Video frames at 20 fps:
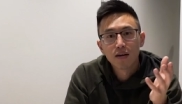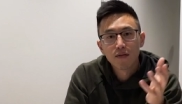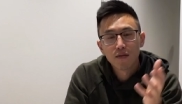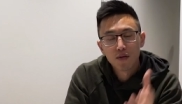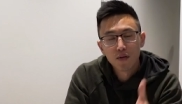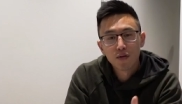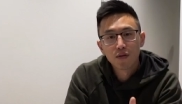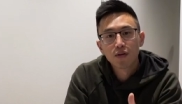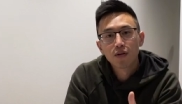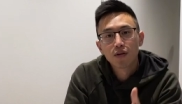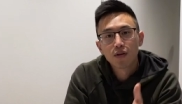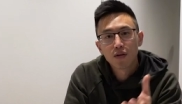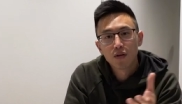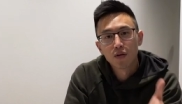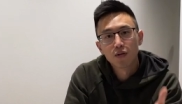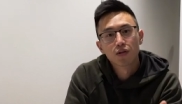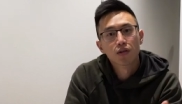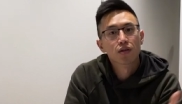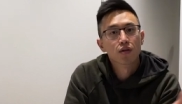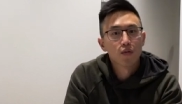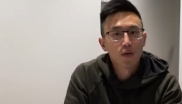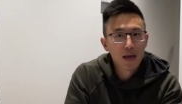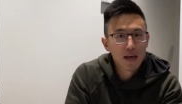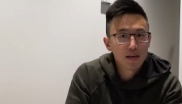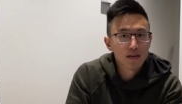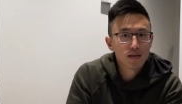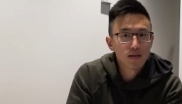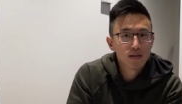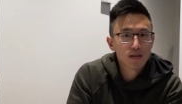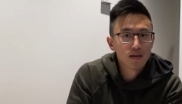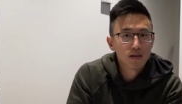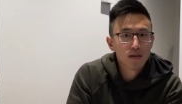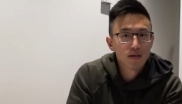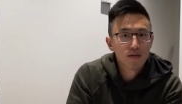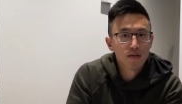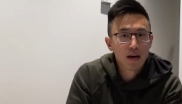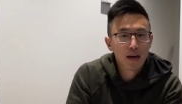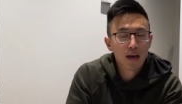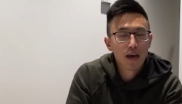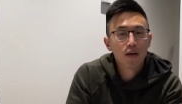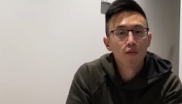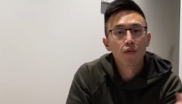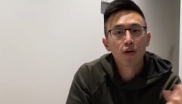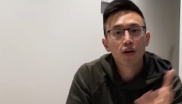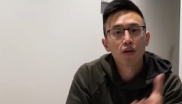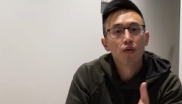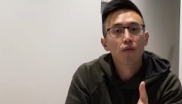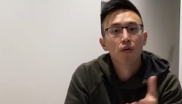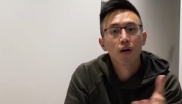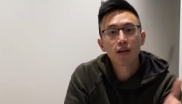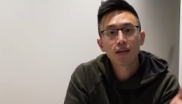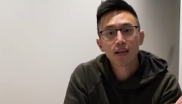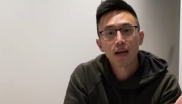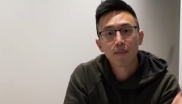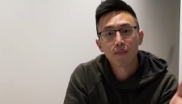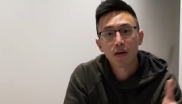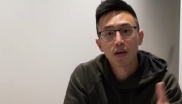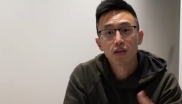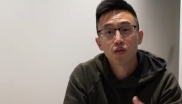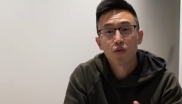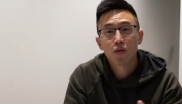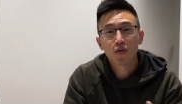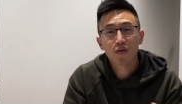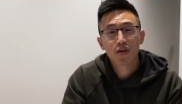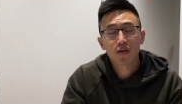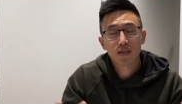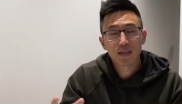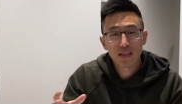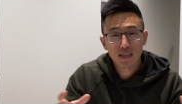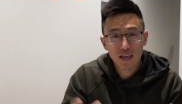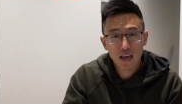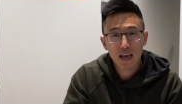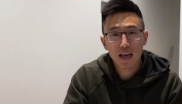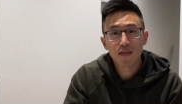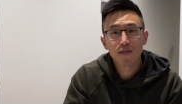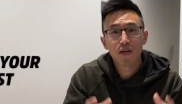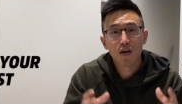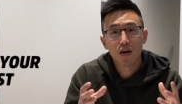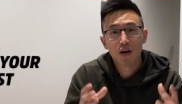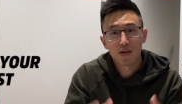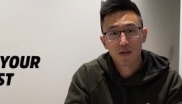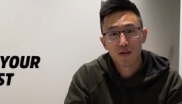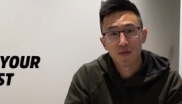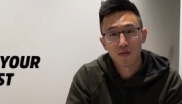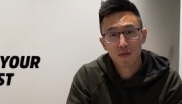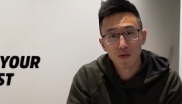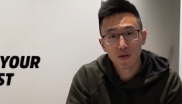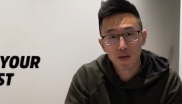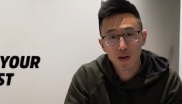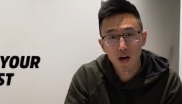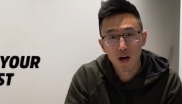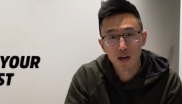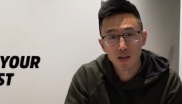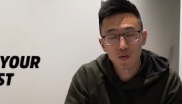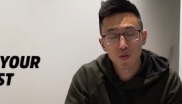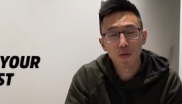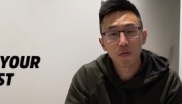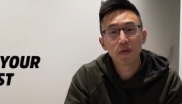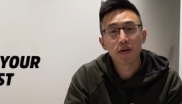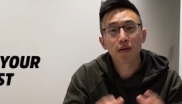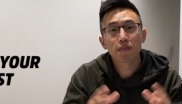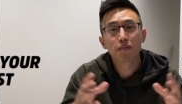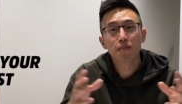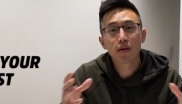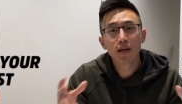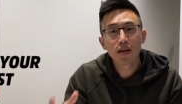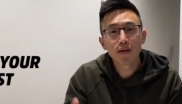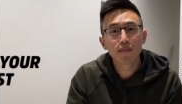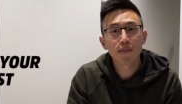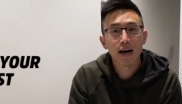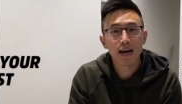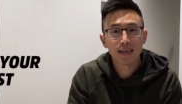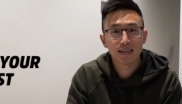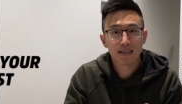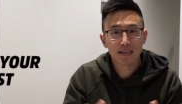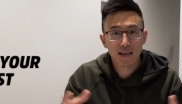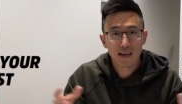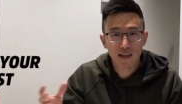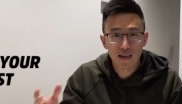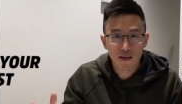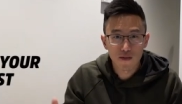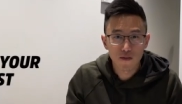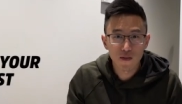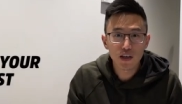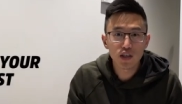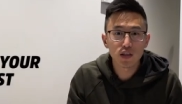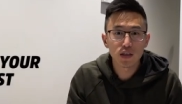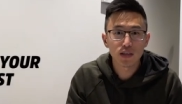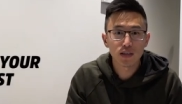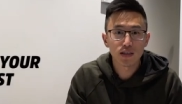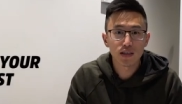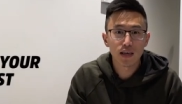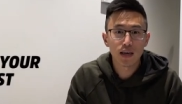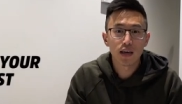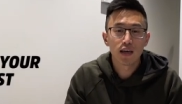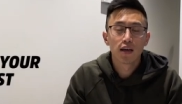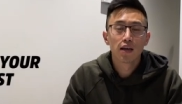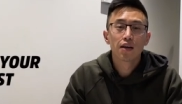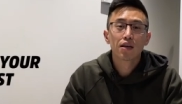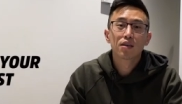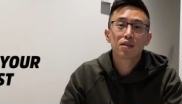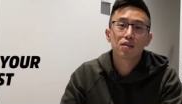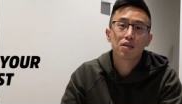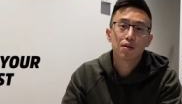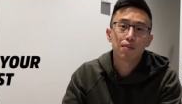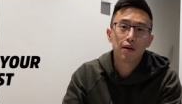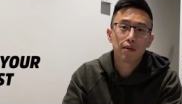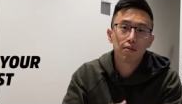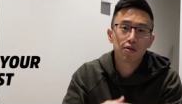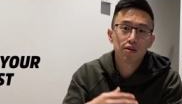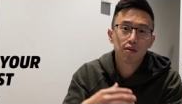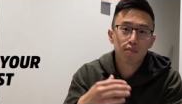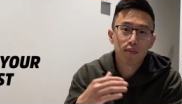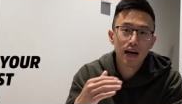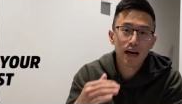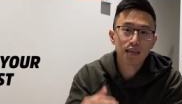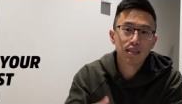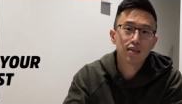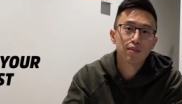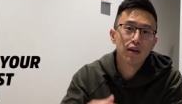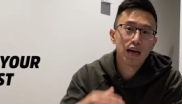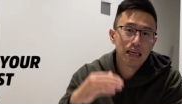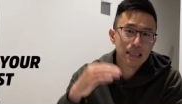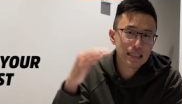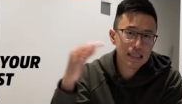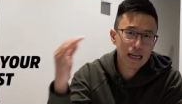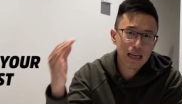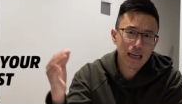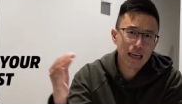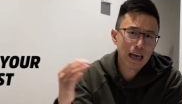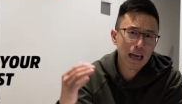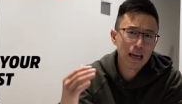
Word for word: food goes to waste, right? And we don't want that because we want to save on our food costs. We want to minimize the inefficiency to be able to maximize that